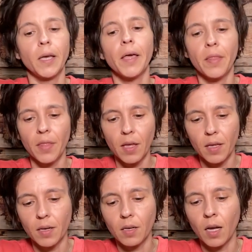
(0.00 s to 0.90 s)
And
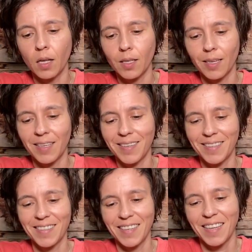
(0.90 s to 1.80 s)
then I'll,
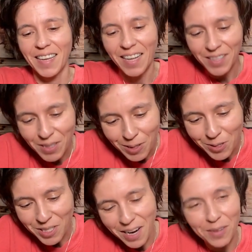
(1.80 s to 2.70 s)
I'll
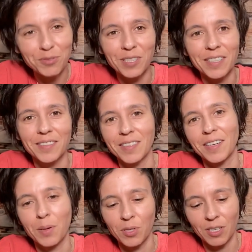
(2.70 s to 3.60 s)
close it off with a
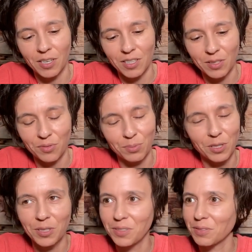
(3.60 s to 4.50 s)
couple of cards from the
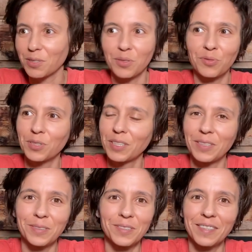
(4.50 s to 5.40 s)
universe for
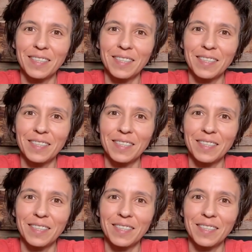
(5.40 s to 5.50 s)
you.